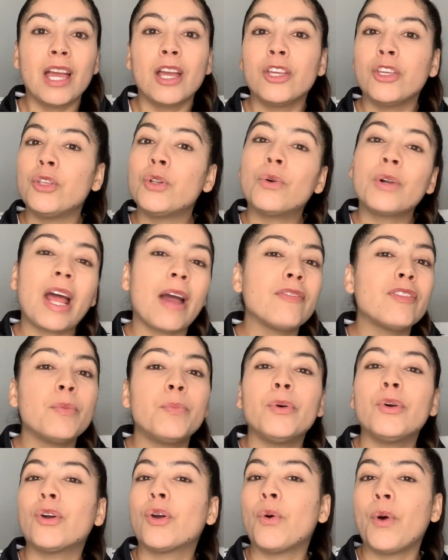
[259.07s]
You don't have to
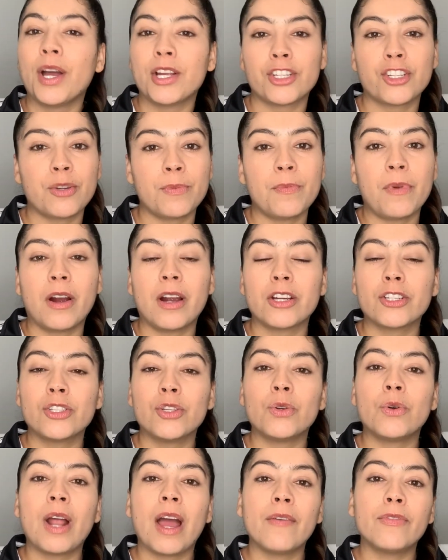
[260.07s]
put question marks. You
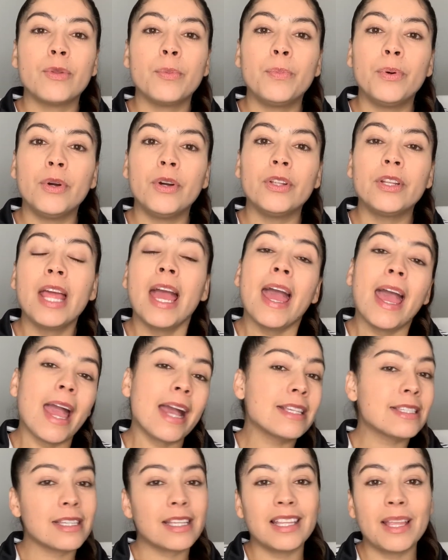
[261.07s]
don't have to put
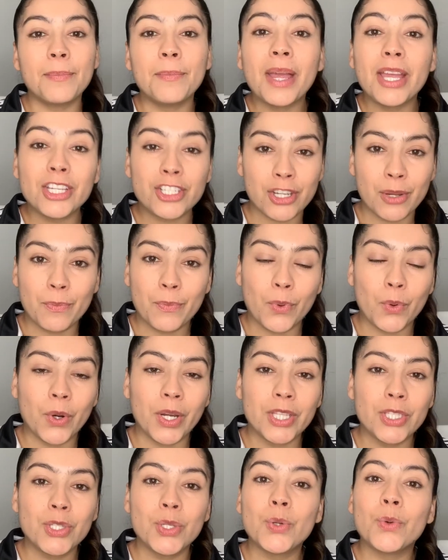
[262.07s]
exclamation
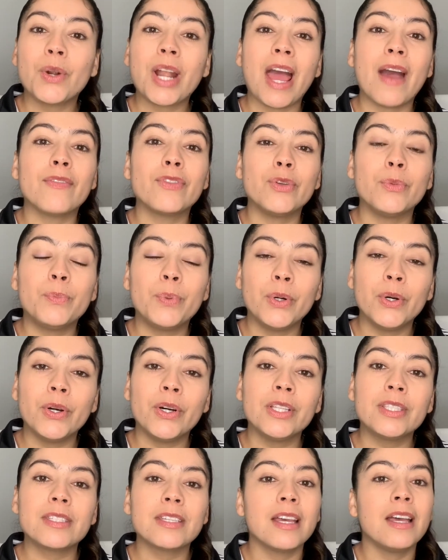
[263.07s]
points. You don't have to
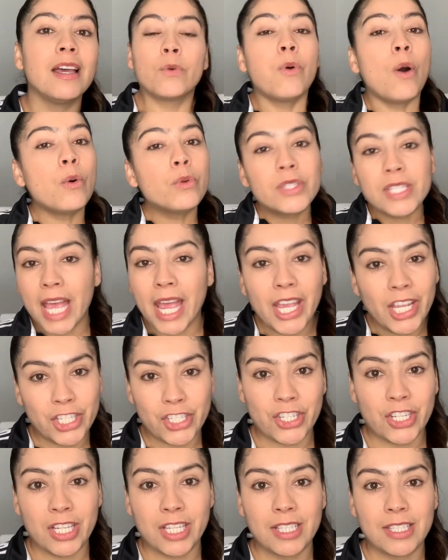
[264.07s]
put
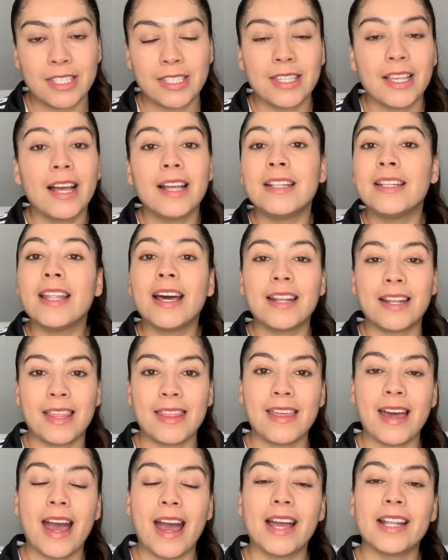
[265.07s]
quotations. None of
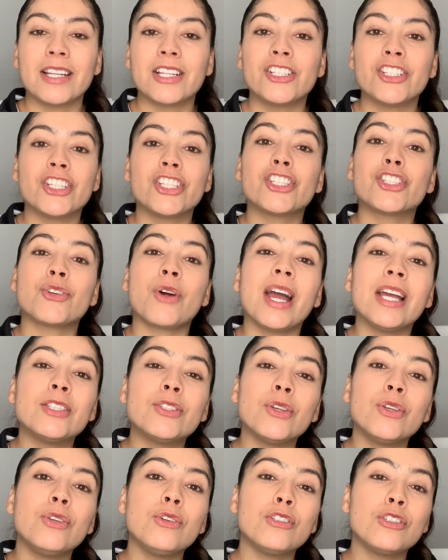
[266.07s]
that. Just try to
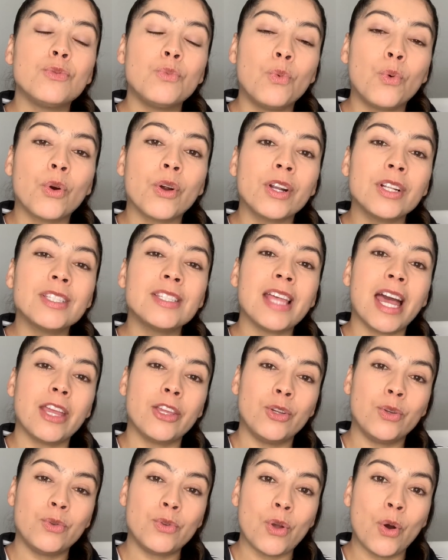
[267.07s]
use words that
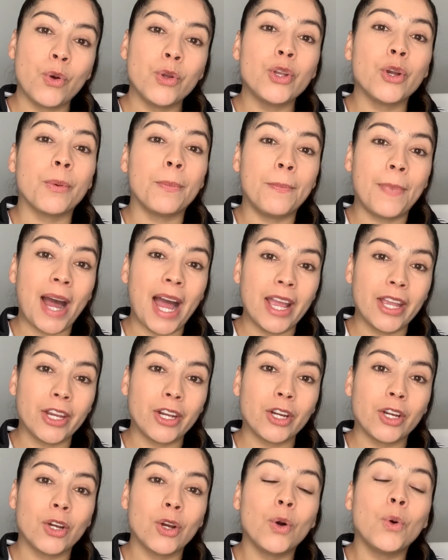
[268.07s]
you know your
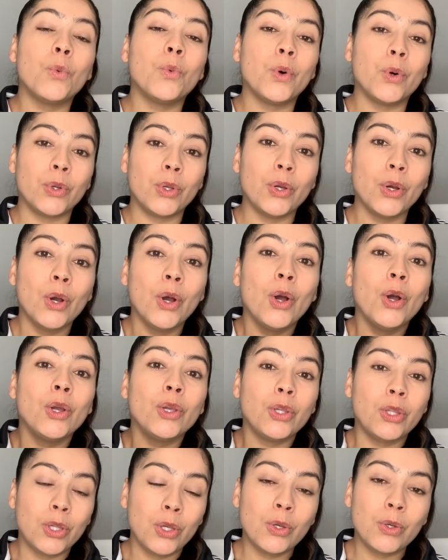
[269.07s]
buyer will
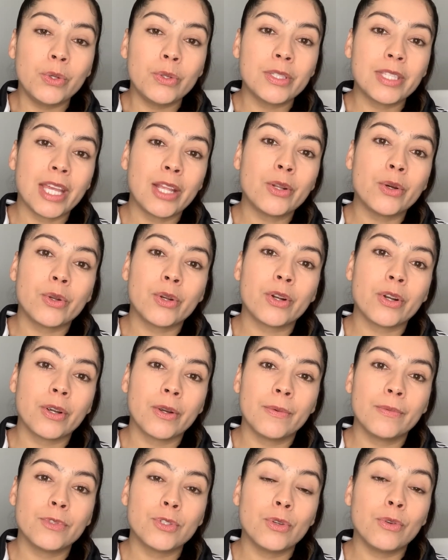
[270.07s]
use in order
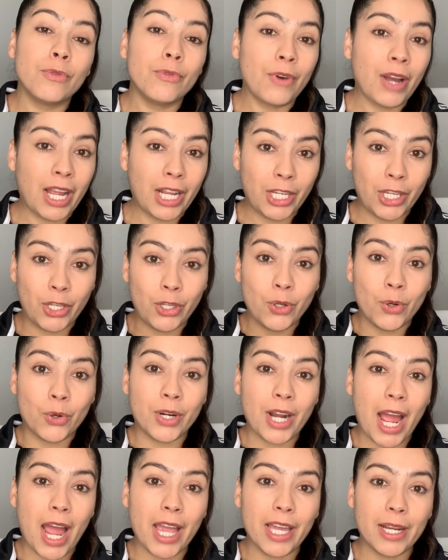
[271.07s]
to find your
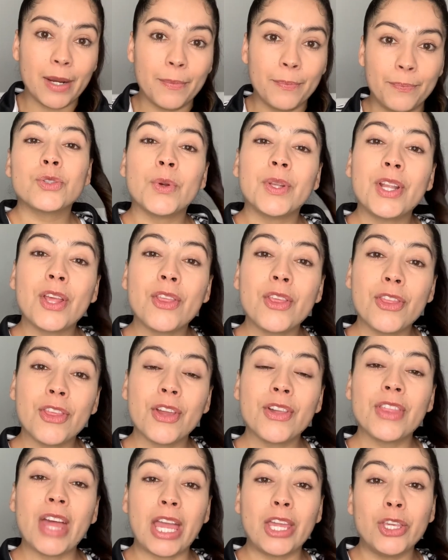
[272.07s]
item. So another
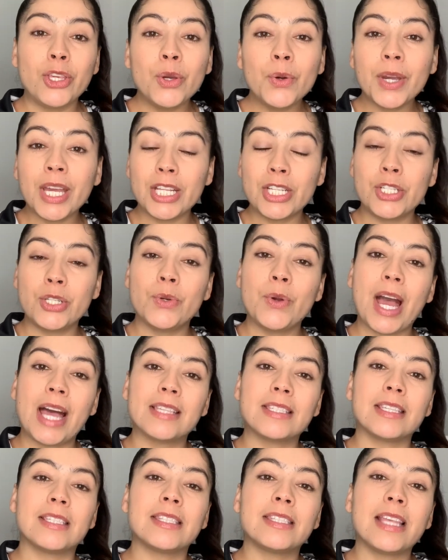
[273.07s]
thing that you can do as
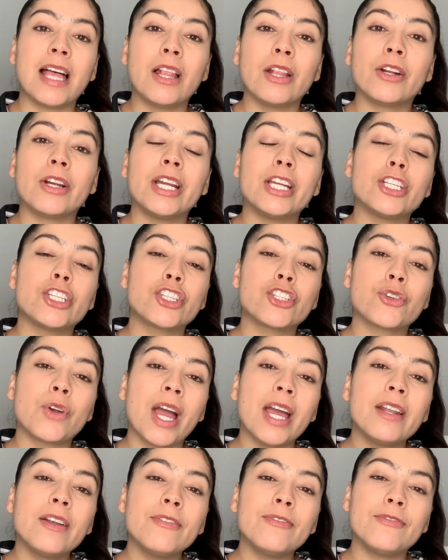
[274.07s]
a seller is
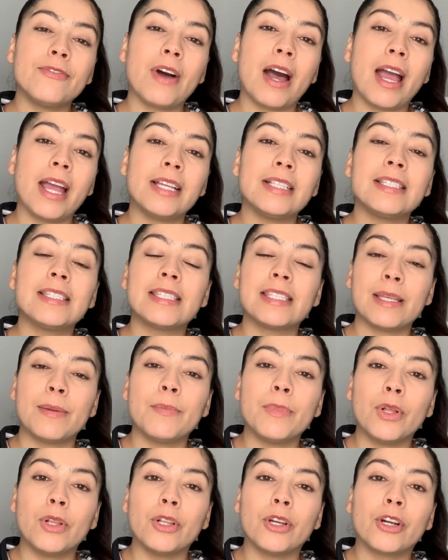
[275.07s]
try to find
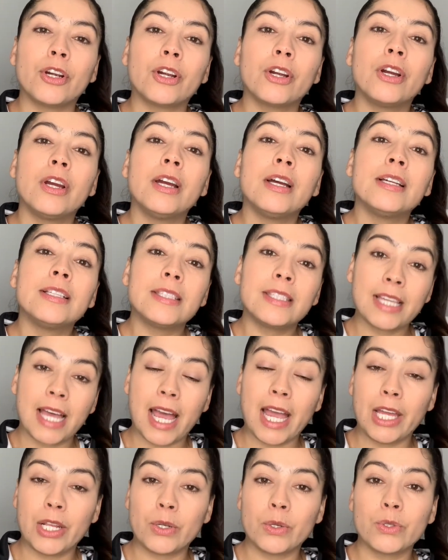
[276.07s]
similar
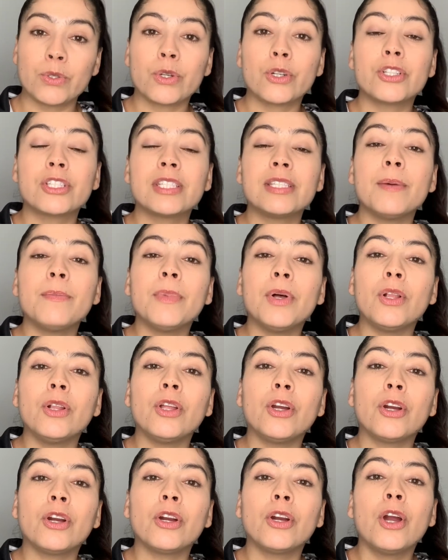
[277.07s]
titles or
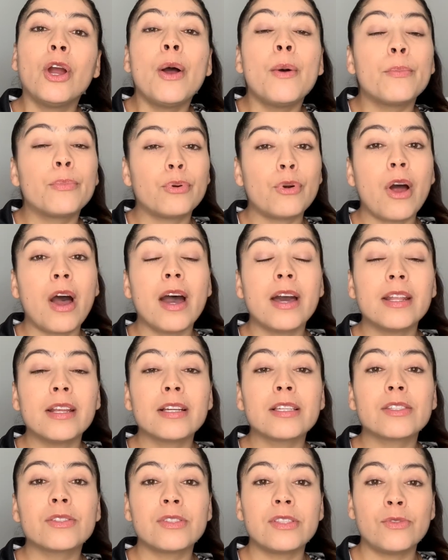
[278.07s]
similar
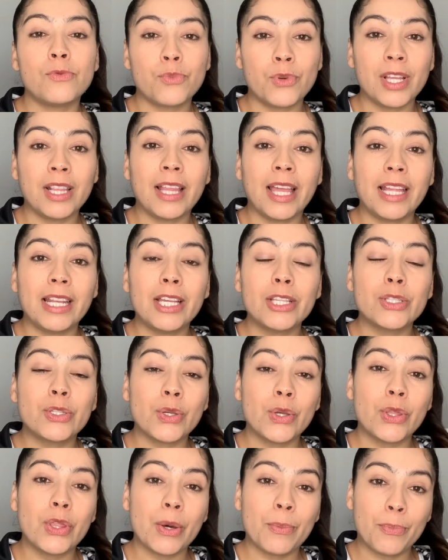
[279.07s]
products related
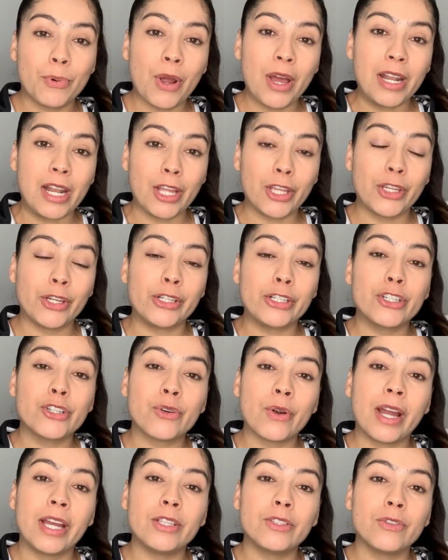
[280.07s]
to the product you're
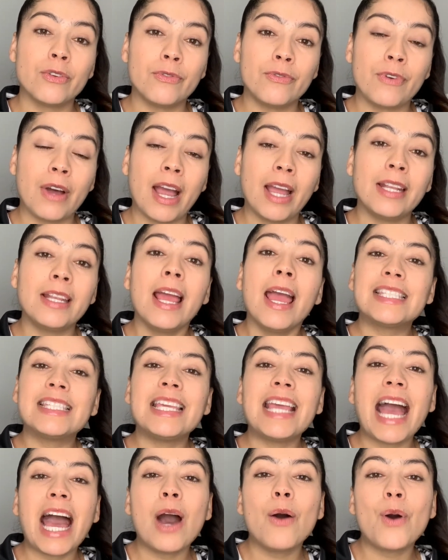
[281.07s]
trying to find. See
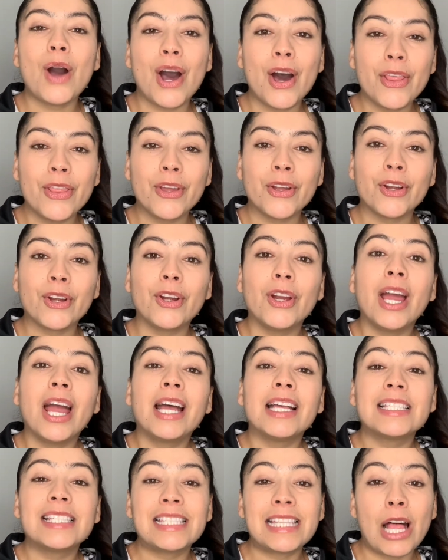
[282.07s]
how other
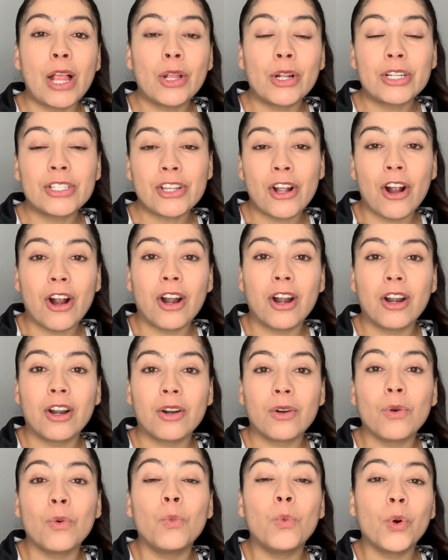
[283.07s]
sellers
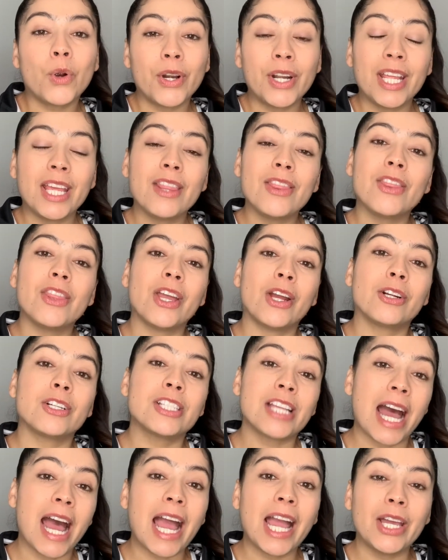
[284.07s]
are wording their
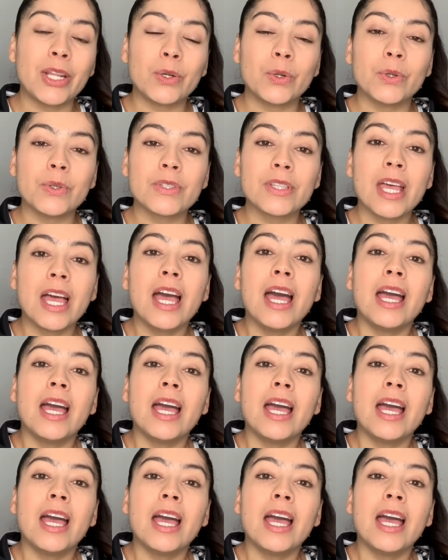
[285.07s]
titles.